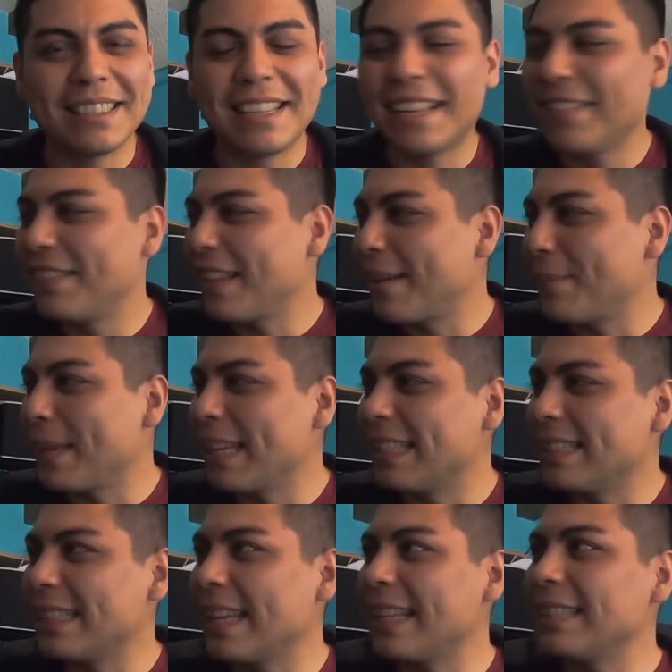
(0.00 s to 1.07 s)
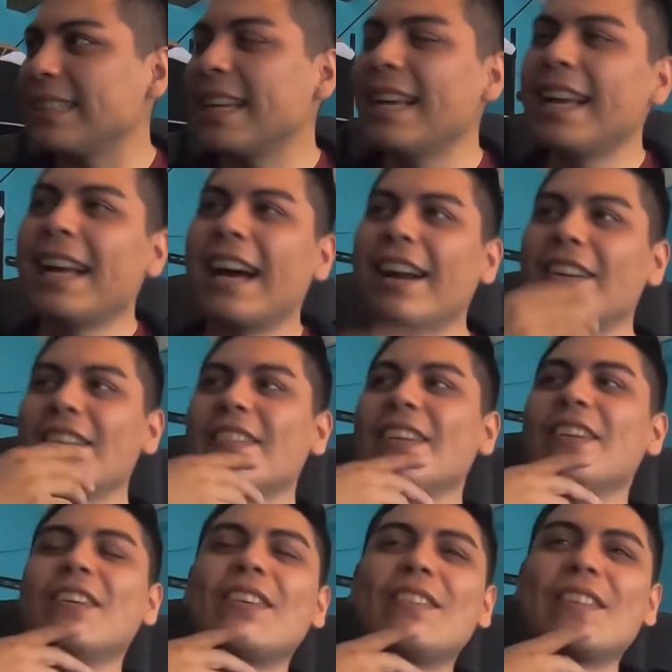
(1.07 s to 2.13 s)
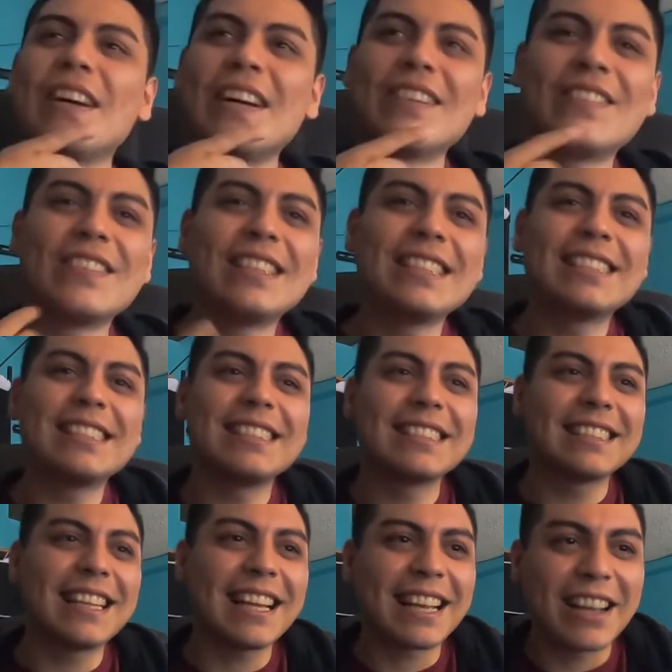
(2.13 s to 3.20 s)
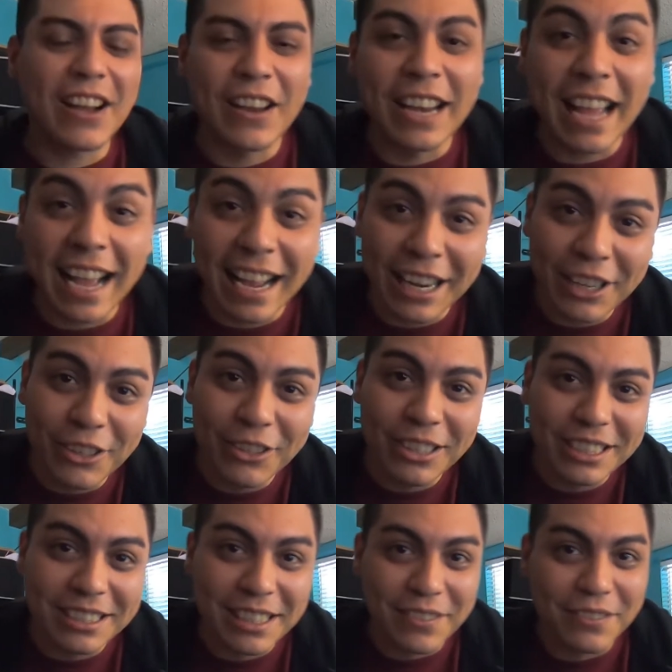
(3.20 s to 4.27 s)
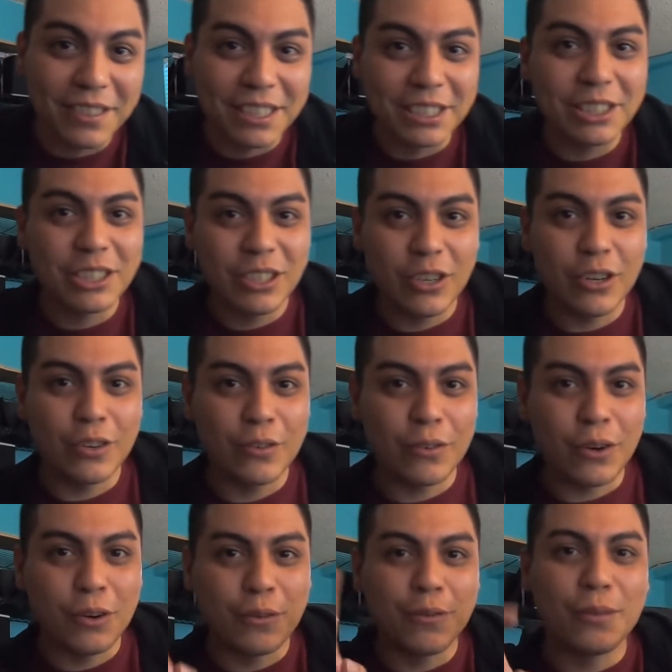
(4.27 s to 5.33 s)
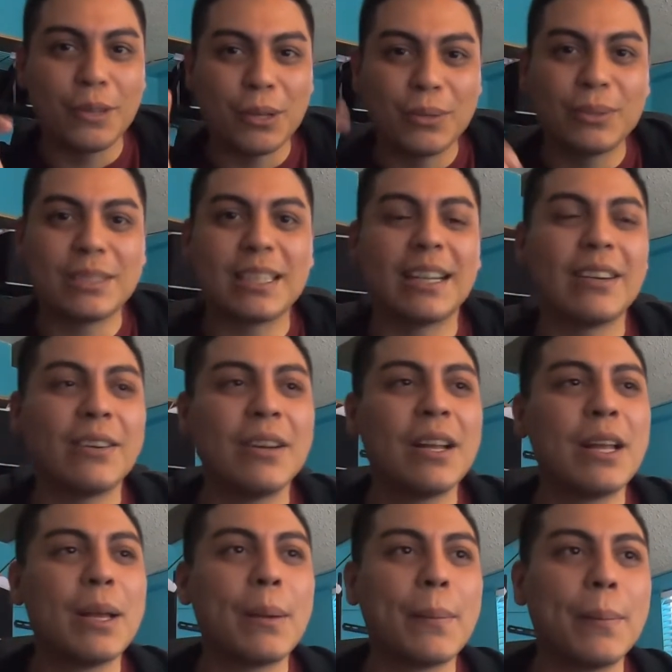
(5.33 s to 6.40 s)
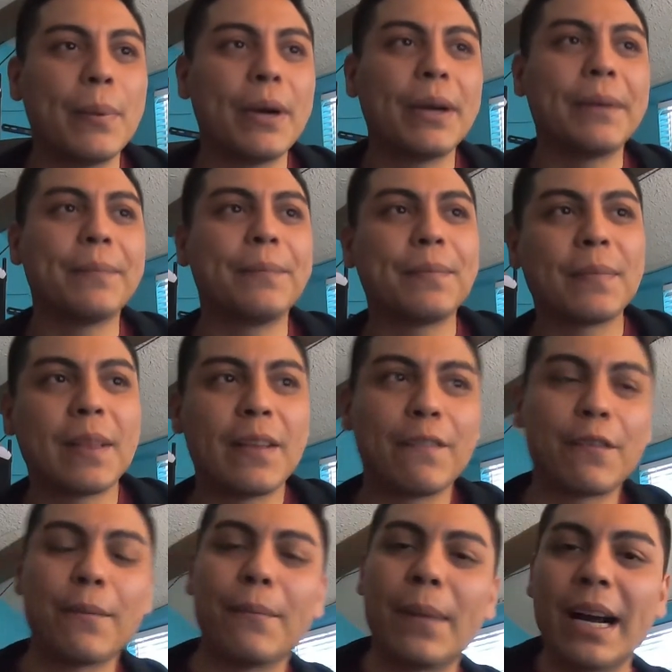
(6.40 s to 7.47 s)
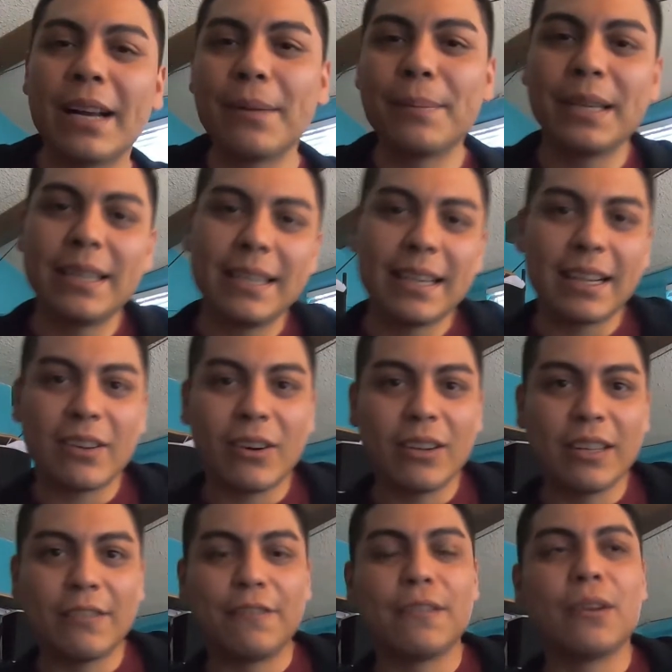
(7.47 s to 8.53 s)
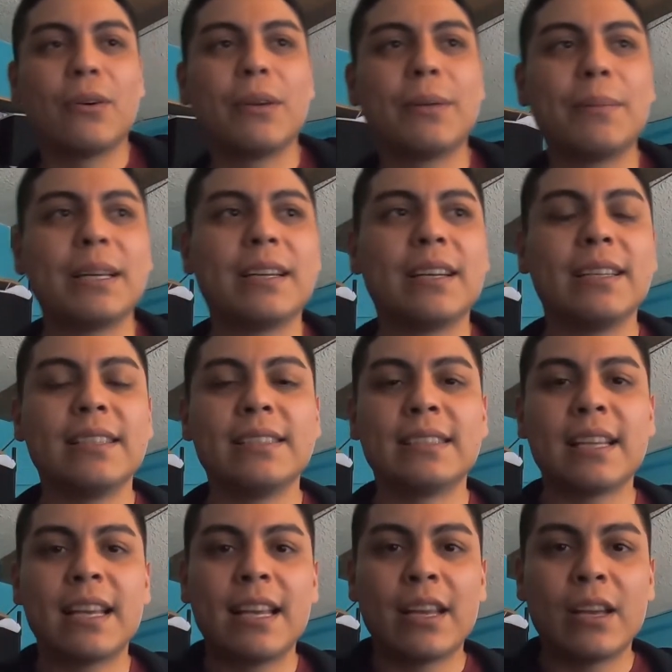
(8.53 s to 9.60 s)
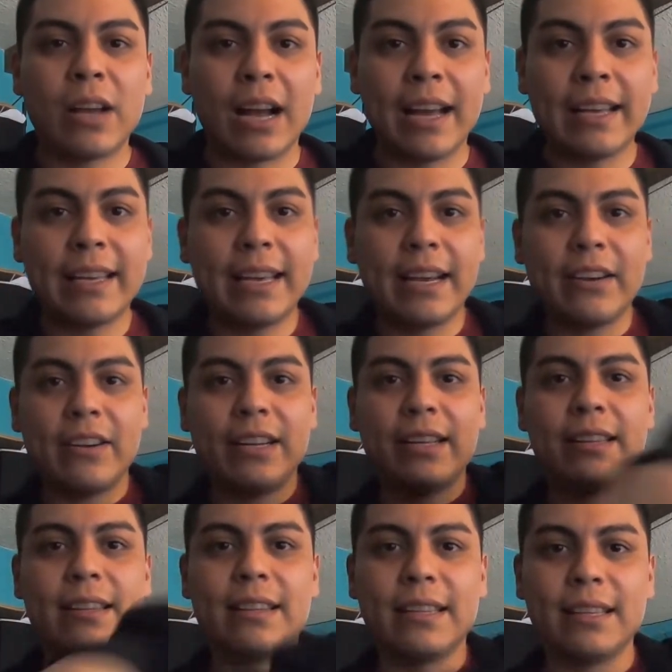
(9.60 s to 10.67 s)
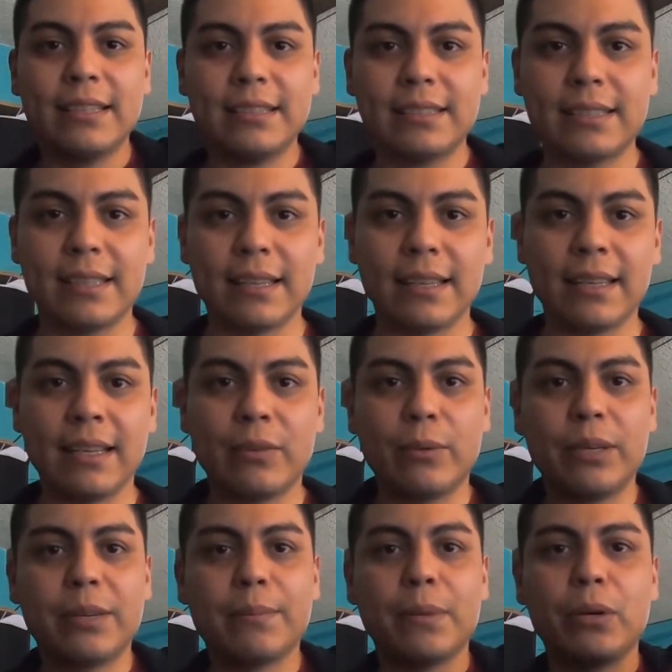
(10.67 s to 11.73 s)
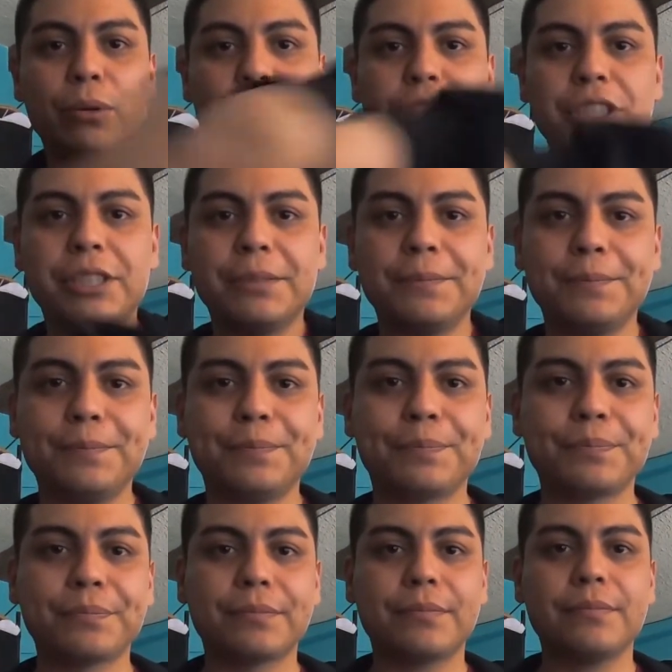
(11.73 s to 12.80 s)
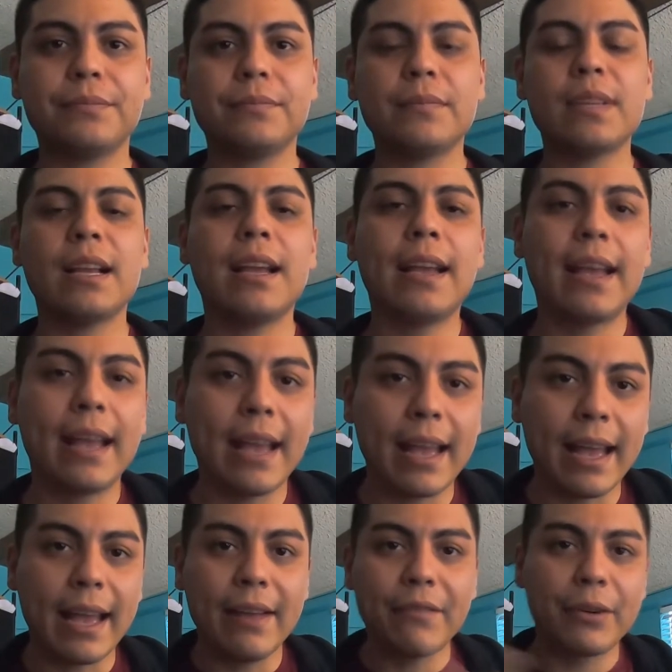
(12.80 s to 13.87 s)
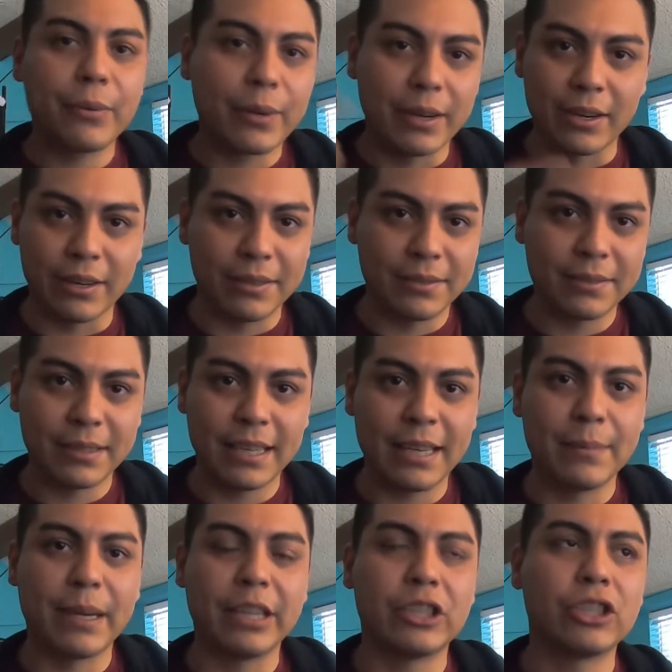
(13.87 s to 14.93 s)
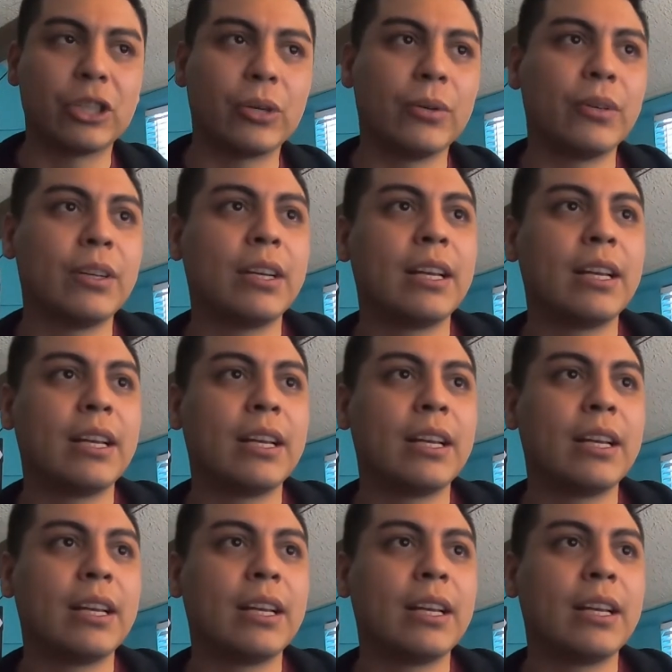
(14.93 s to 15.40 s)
If that makes sense. I don't even know if this is like an accurate definition of a flow style, but from my opinion, I call it flowy because I carry this liquid motion everywhere in my show.